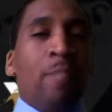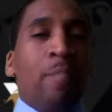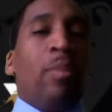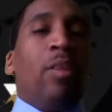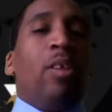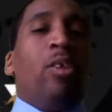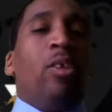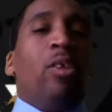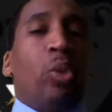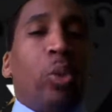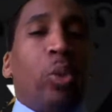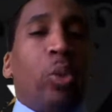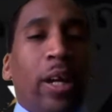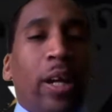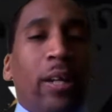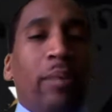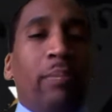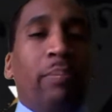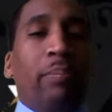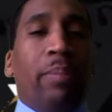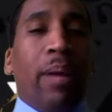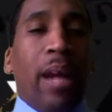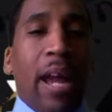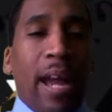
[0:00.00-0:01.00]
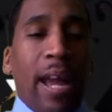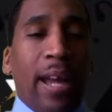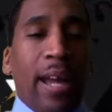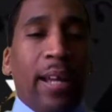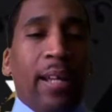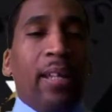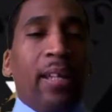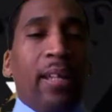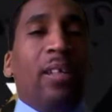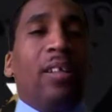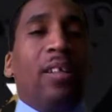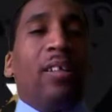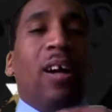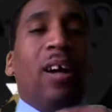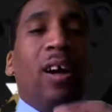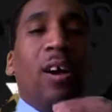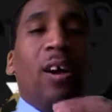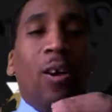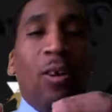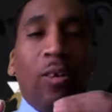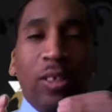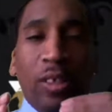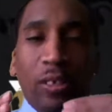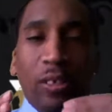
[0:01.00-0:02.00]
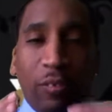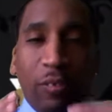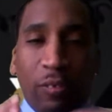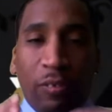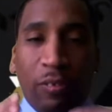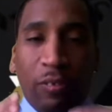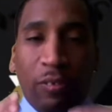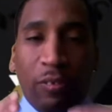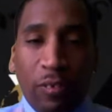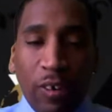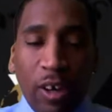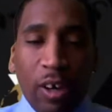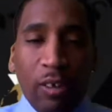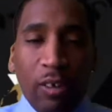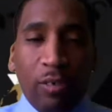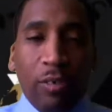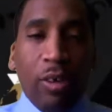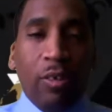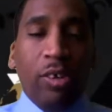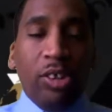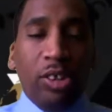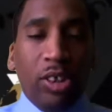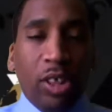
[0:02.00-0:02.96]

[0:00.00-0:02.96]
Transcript: trick bag called the Federal Reserve